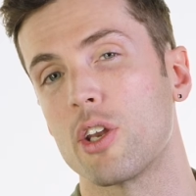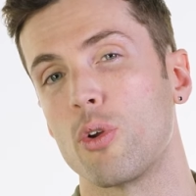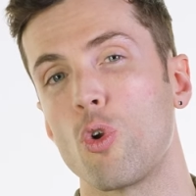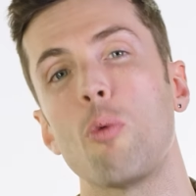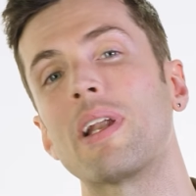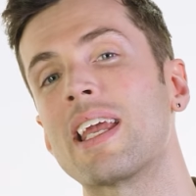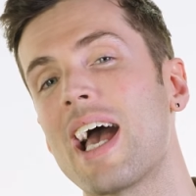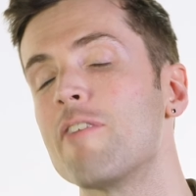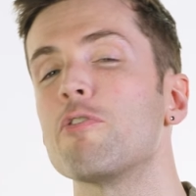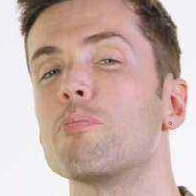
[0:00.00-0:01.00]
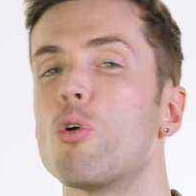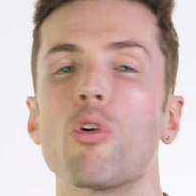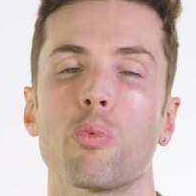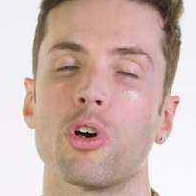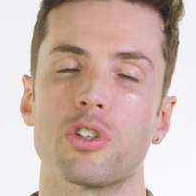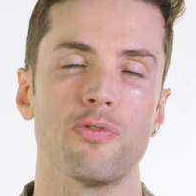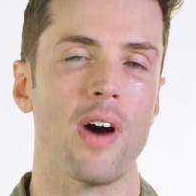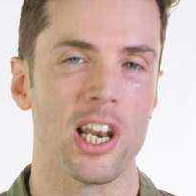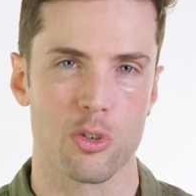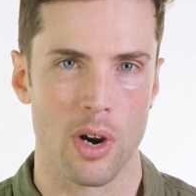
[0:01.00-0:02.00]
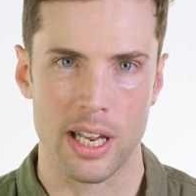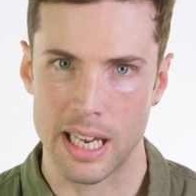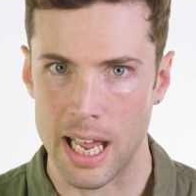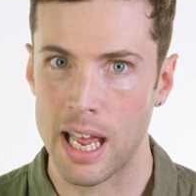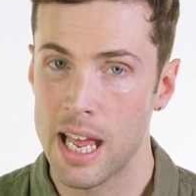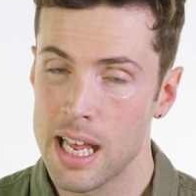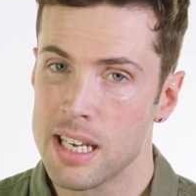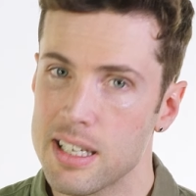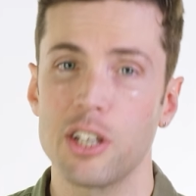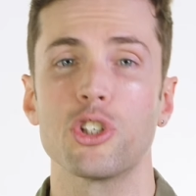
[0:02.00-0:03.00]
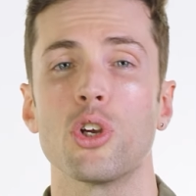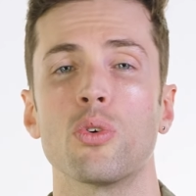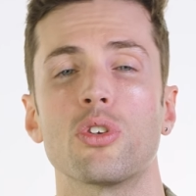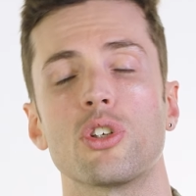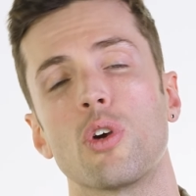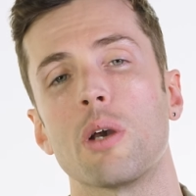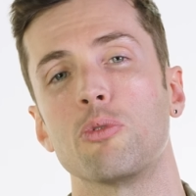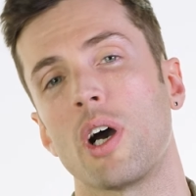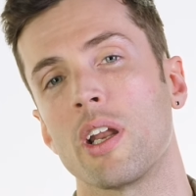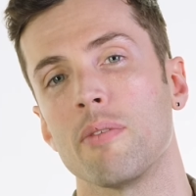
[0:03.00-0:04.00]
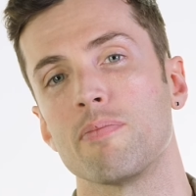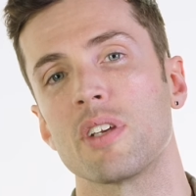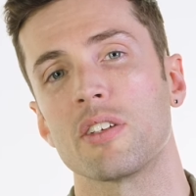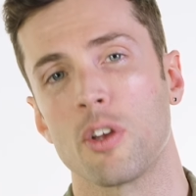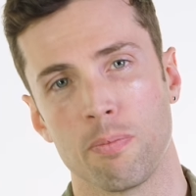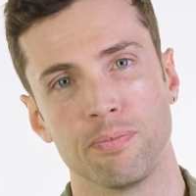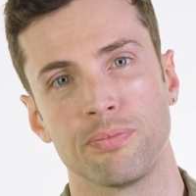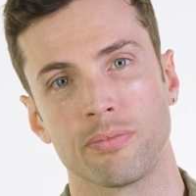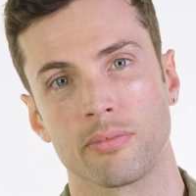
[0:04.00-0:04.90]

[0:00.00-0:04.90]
do normally, and for more of the world's finest riding gear, stay tuned to Urban Rider. See you soon.